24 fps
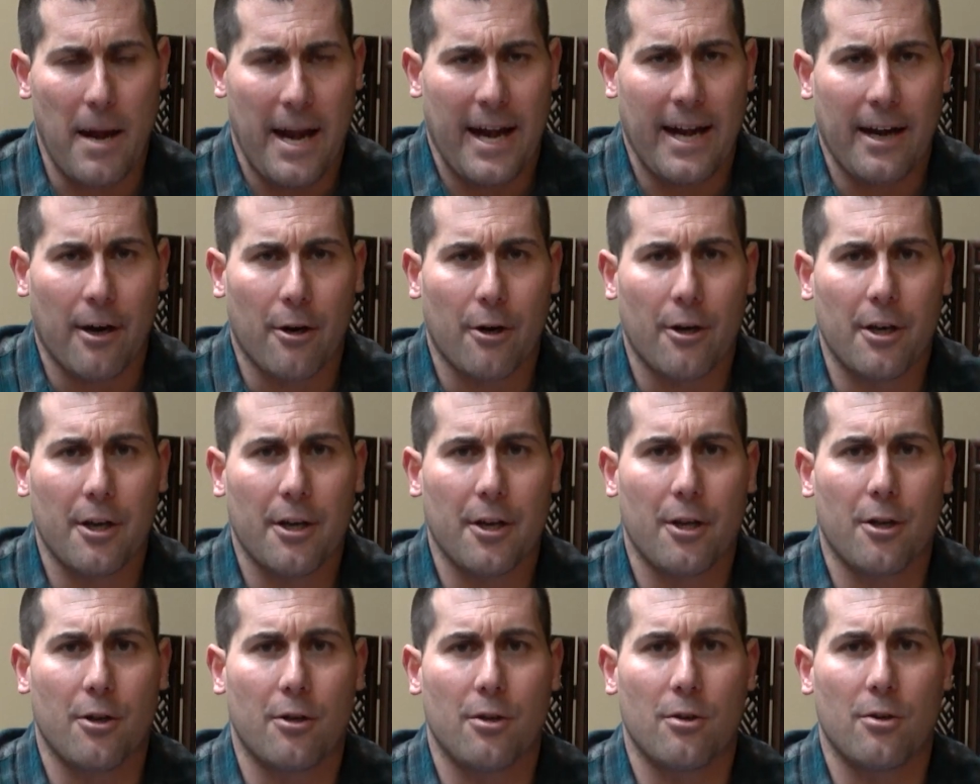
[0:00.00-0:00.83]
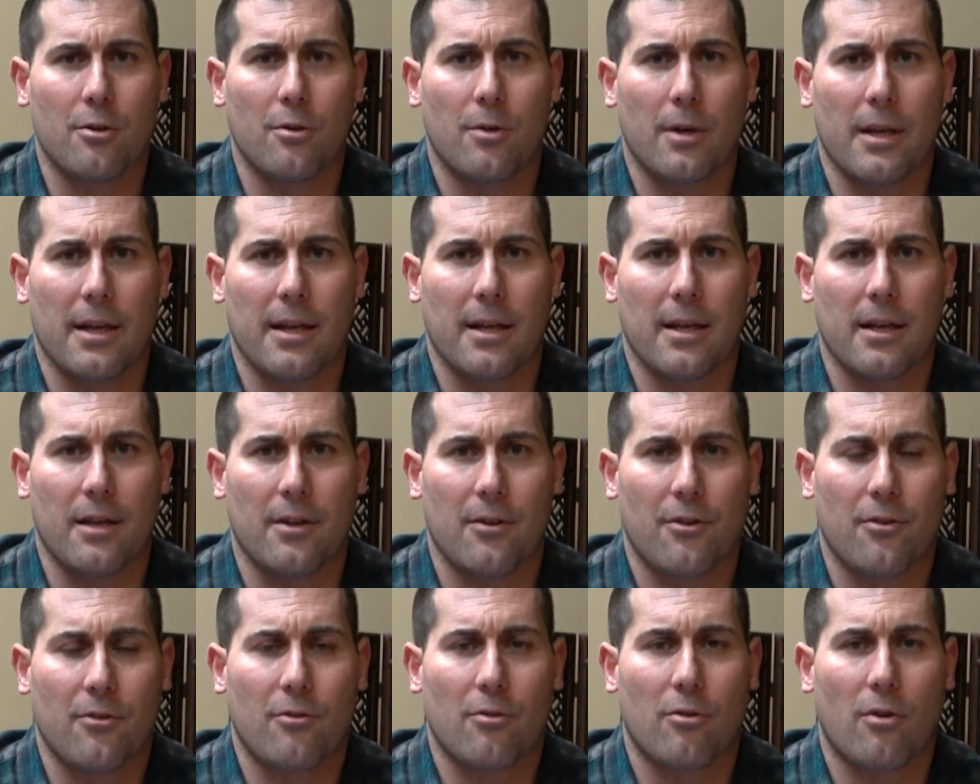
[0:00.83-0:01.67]
parent who
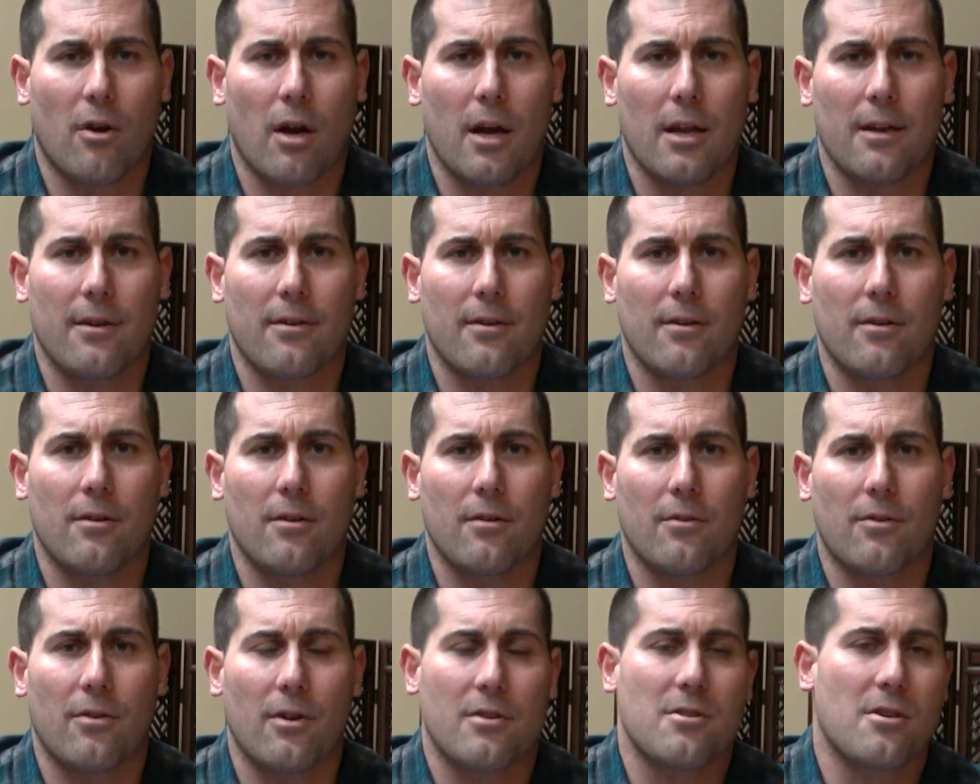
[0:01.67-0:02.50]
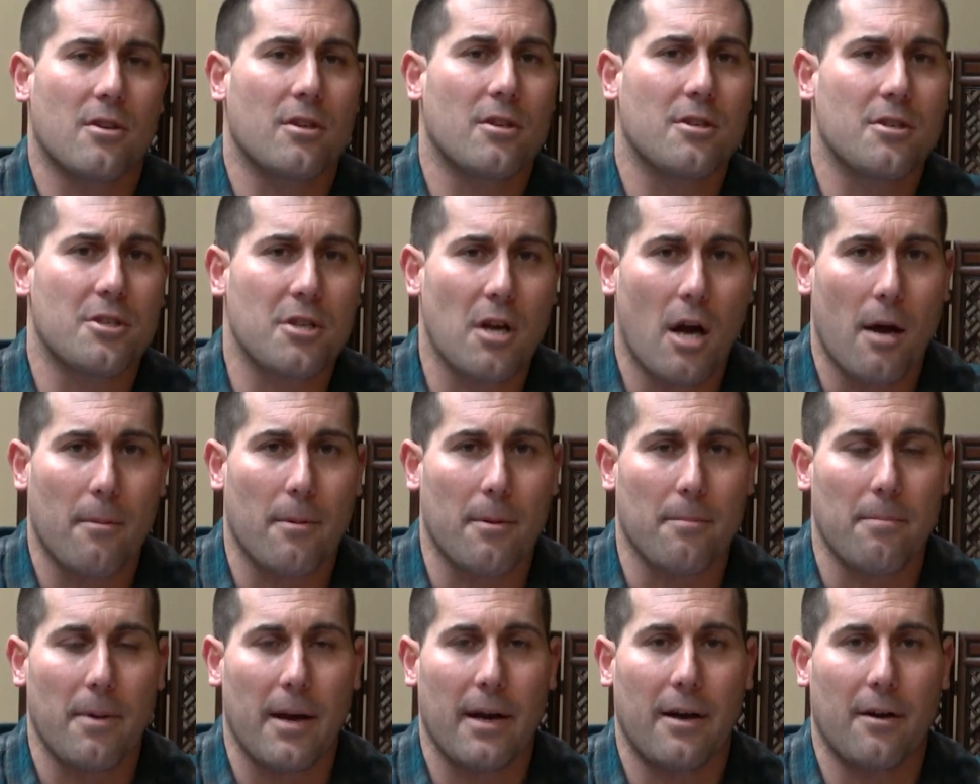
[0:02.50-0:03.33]
is trying to do such a good job
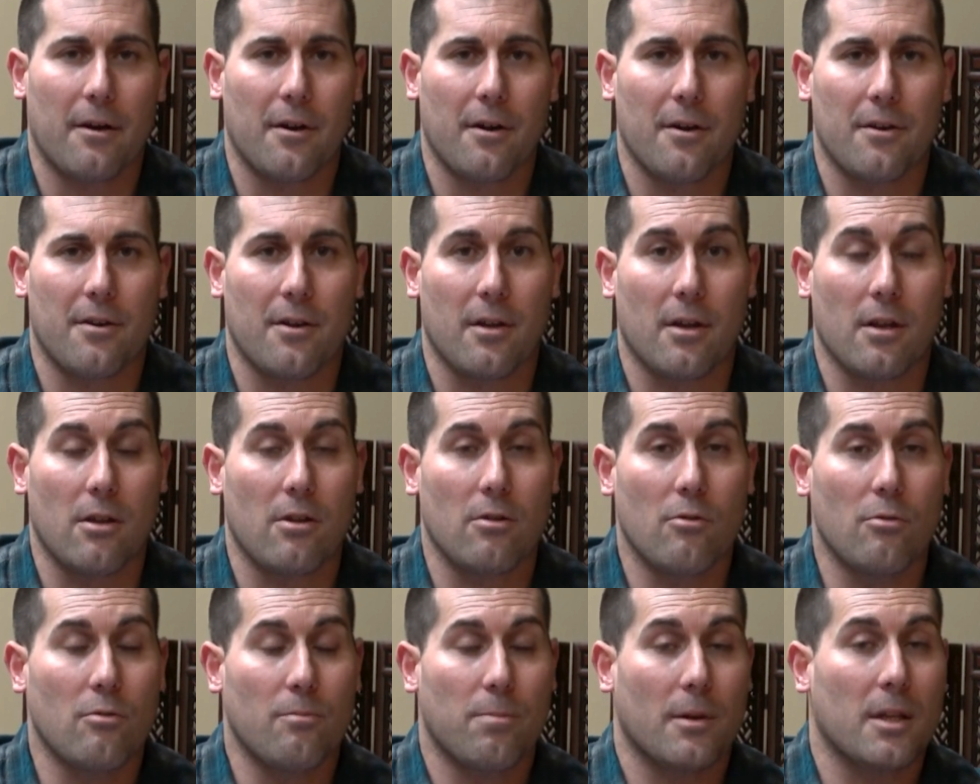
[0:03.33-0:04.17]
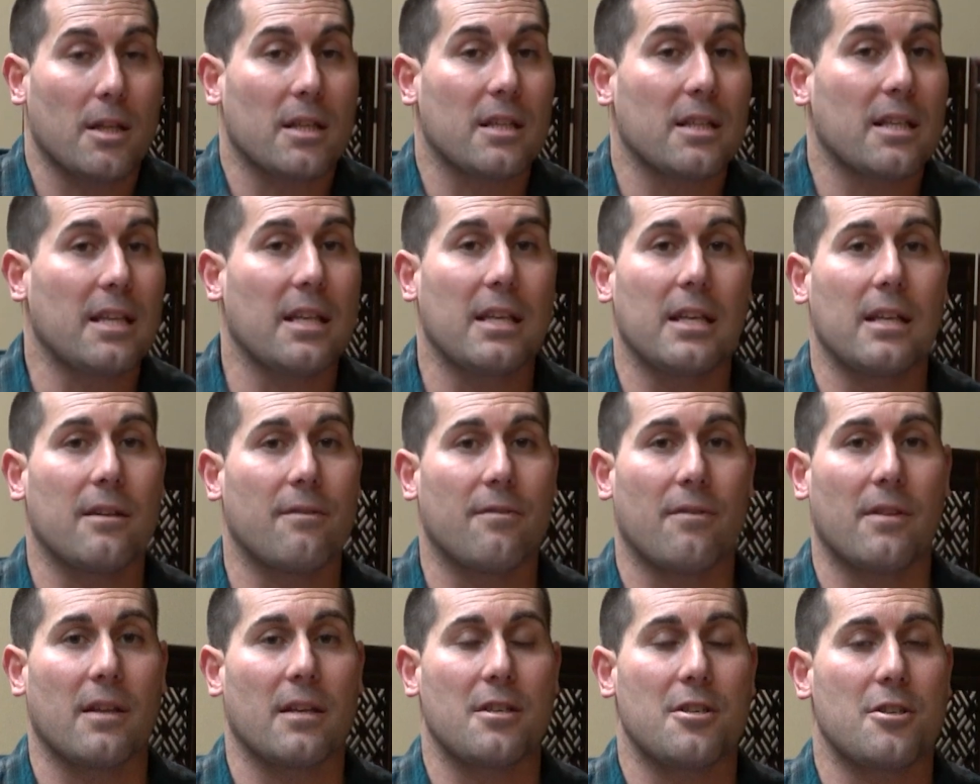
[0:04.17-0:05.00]
in parenting, you
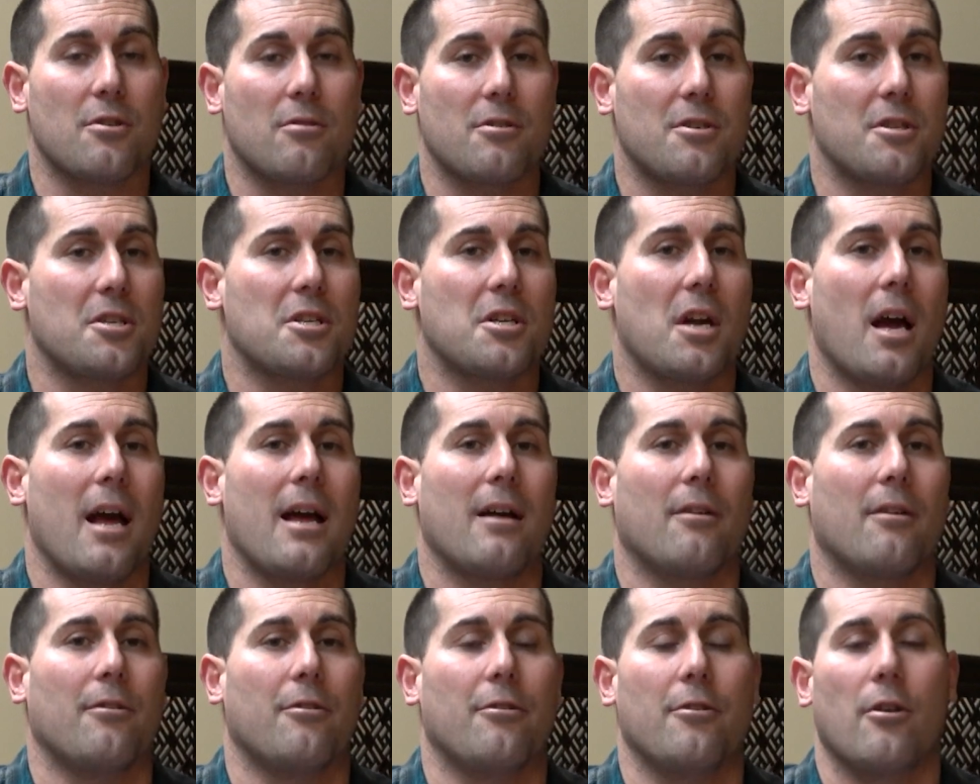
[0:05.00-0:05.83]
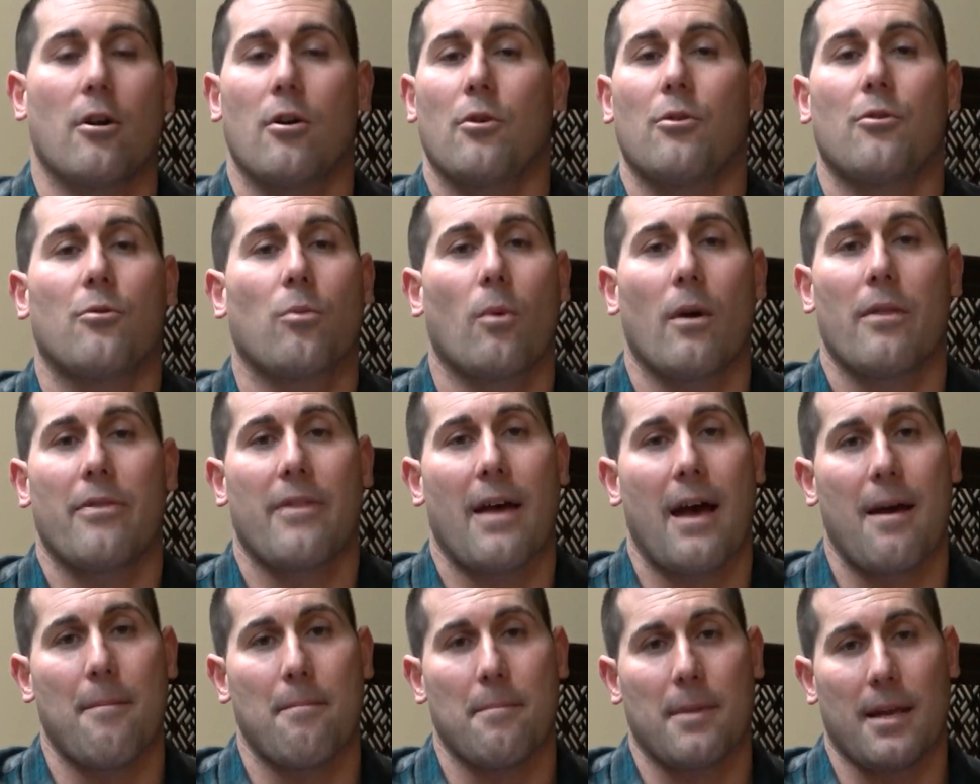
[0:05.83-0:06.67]
believe that your child knows what
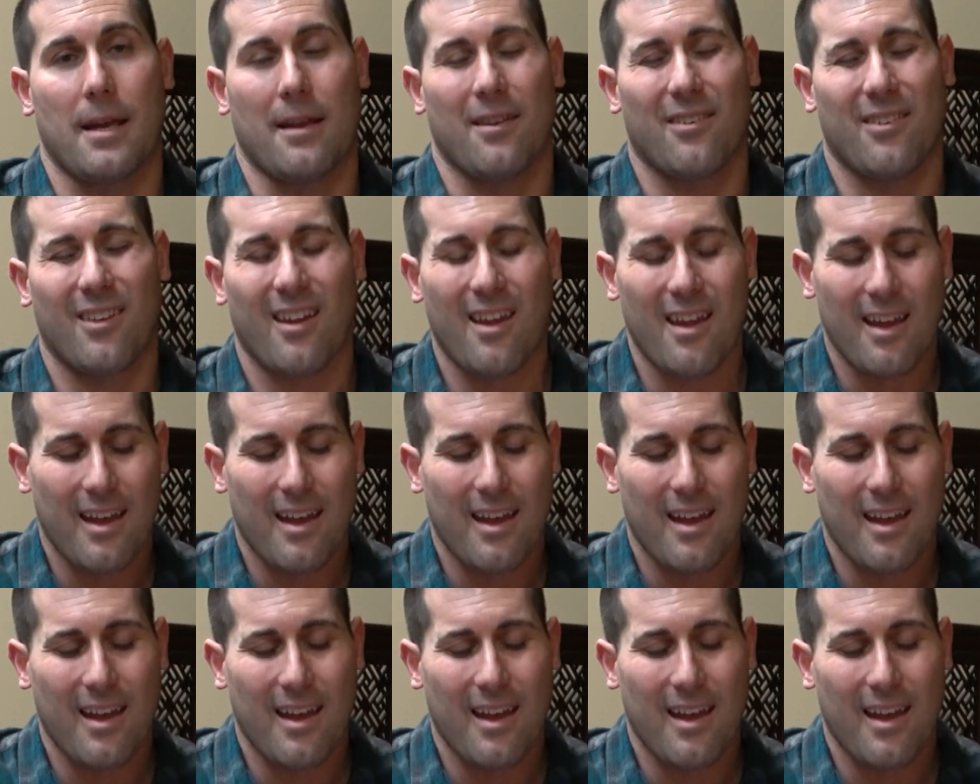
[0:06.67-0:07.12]
that means.